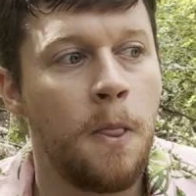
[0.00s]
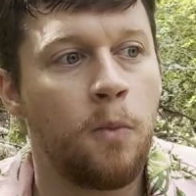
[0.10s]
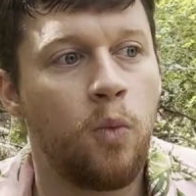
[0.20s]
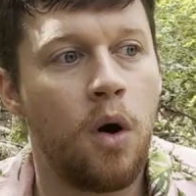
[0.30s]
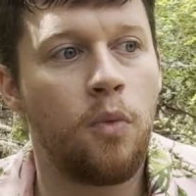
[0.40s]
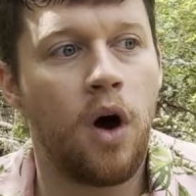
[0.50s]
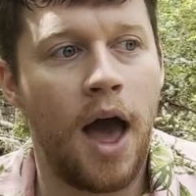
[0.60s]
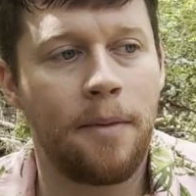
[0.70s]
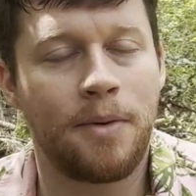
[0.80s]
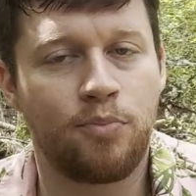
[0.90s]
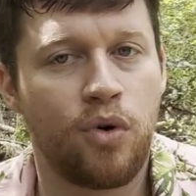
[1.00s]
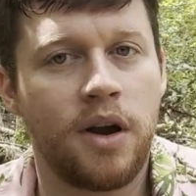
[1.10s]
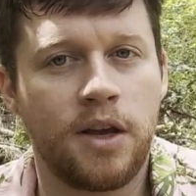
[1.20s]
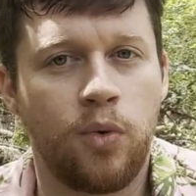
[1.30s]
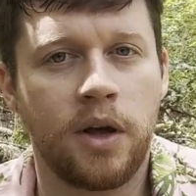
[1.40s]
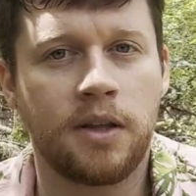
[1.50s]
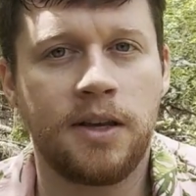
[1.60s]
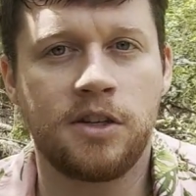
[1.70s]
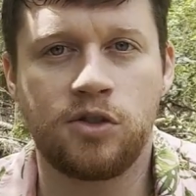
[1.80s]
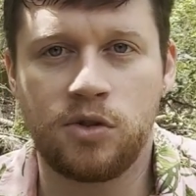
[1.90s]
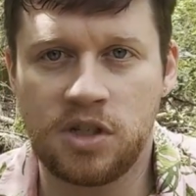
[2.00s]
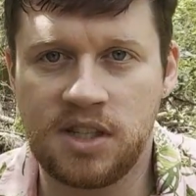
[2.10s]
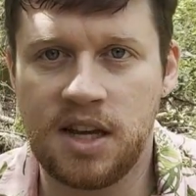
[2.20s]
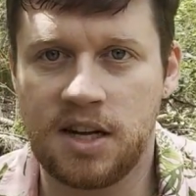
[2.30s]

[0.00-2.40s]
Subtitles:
what will happen pretty quickly is you just see an